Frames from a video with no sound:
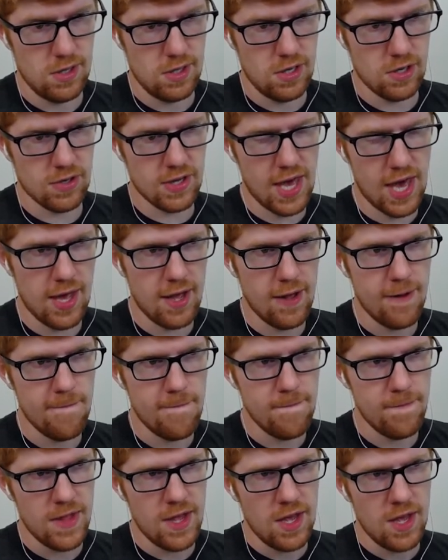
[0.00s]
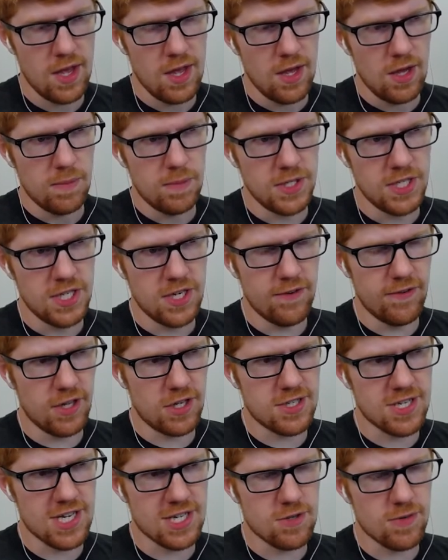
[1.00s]
Okay, Medina
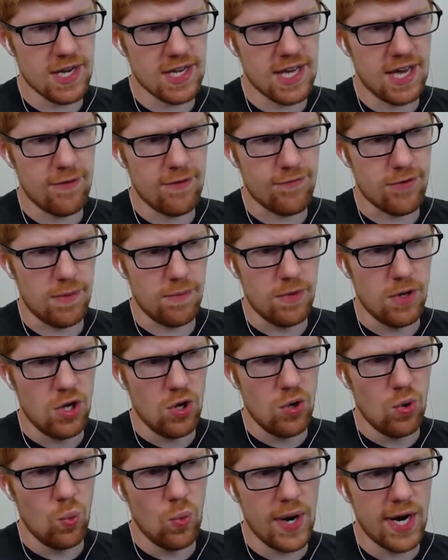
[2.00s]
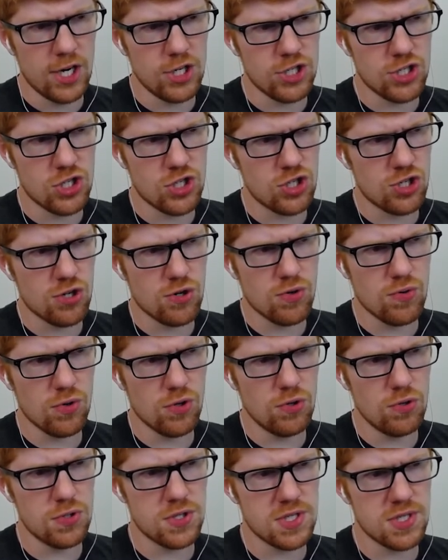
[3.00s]
Village, that's where I came from. Where's
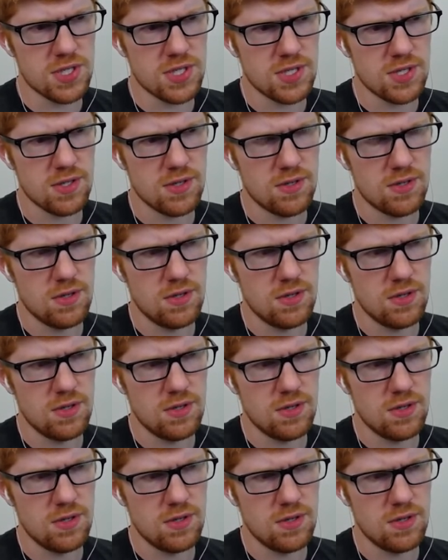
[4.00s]
Truce